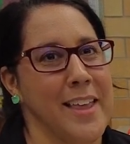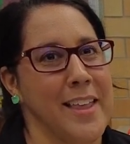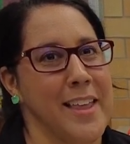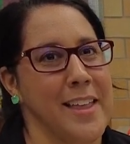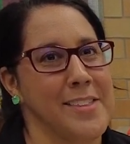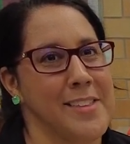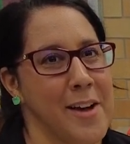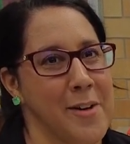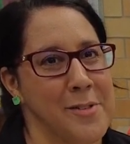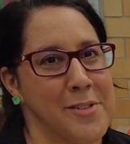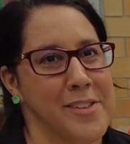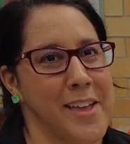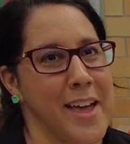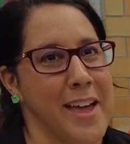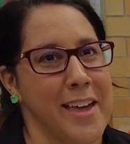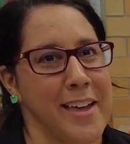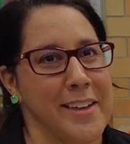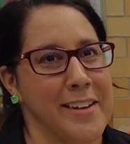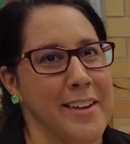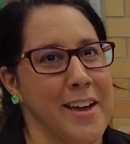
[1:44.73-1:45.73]
that's
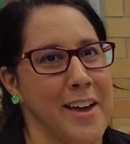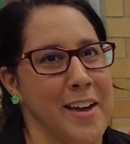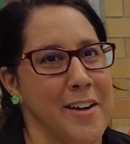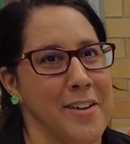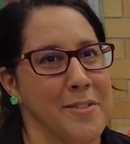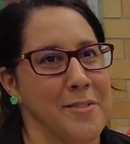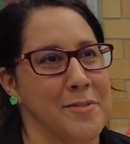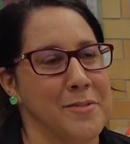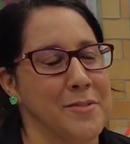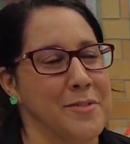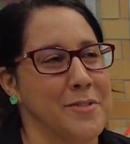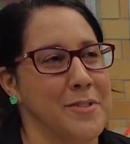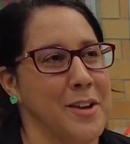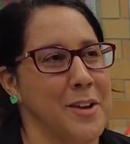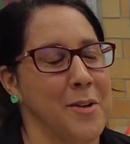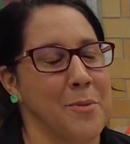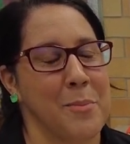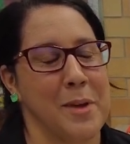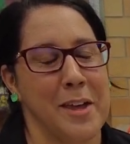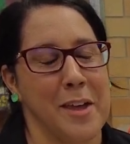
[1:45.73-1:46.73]
outside of,
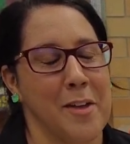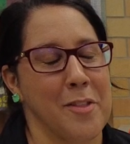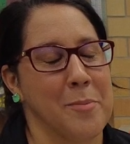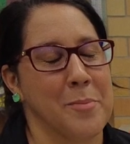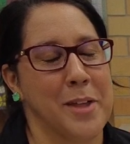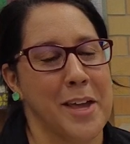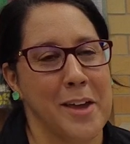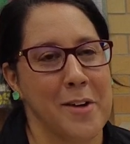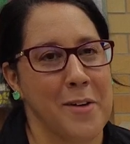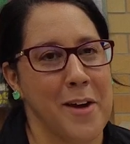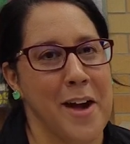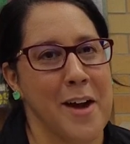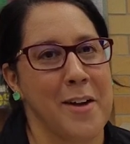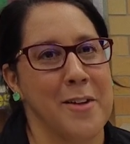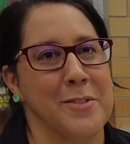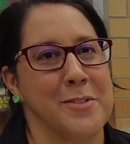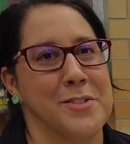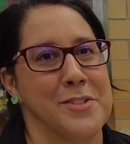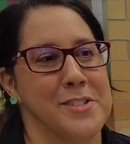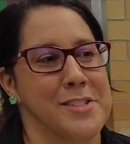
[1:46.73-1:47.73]
you know, being on the
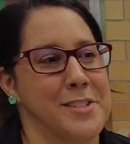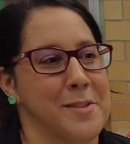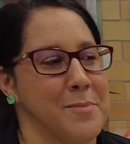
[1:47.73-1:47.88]
playground, just